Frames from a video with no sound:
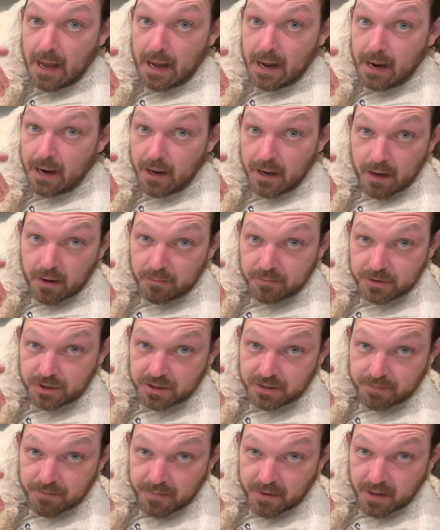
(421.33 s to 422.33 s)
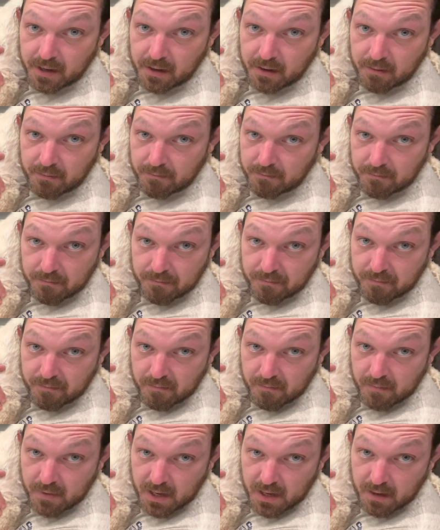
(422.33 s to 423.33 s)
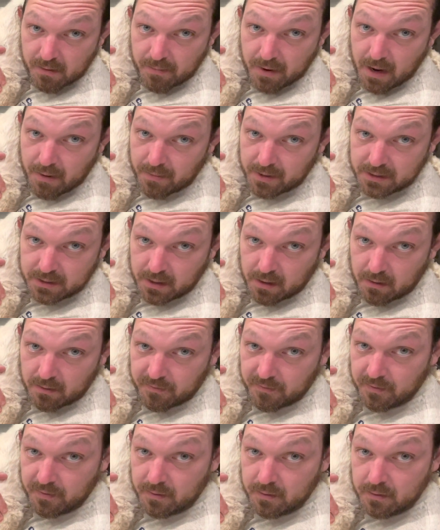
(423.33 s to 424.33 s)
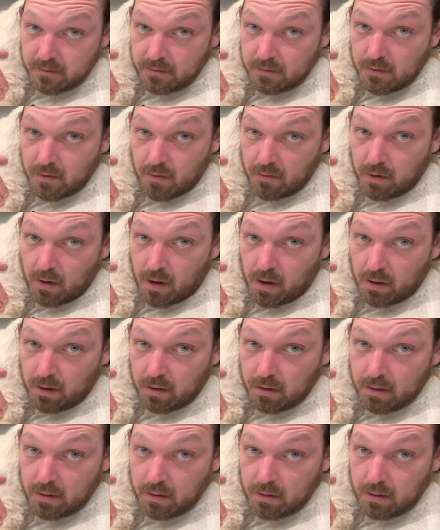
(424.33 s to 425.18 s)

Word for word: I am just me and me by myself. No dog.